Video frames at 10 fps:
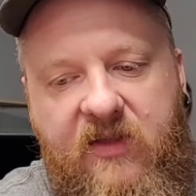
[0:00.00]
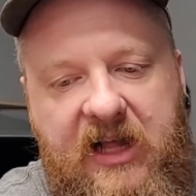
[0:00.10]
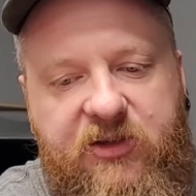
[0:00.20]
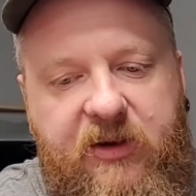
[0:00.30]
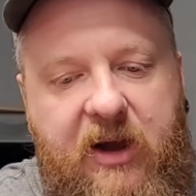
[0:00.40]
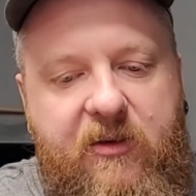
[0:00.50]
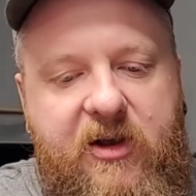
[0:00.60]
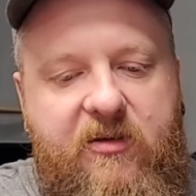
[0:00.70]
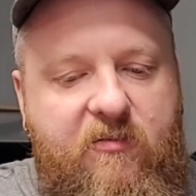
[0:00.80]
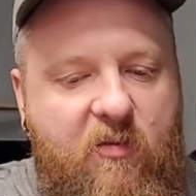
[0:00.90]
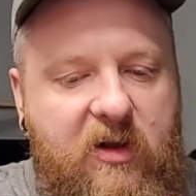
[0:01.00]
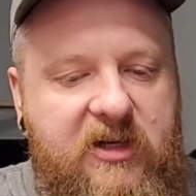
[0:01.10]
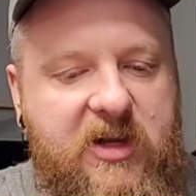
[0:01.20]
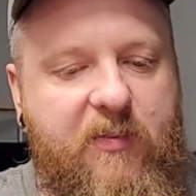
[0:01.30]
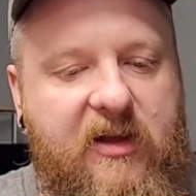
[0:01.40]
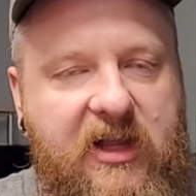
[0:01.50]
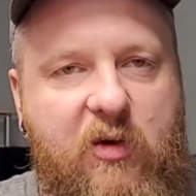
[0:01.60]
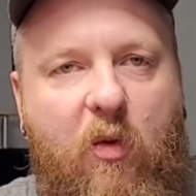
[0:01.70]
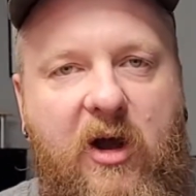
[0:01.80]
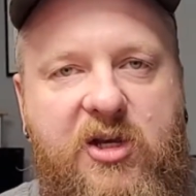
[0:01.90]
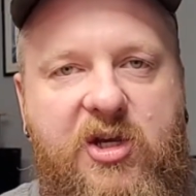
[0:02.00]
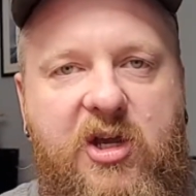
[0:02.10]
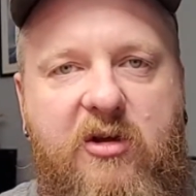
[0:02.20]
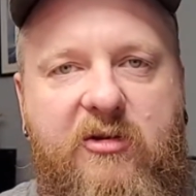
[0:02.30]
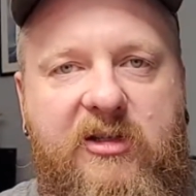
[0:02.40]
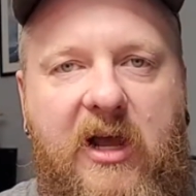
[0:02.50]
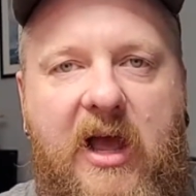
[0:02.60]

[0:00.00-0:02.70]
That's what I would typically want to use.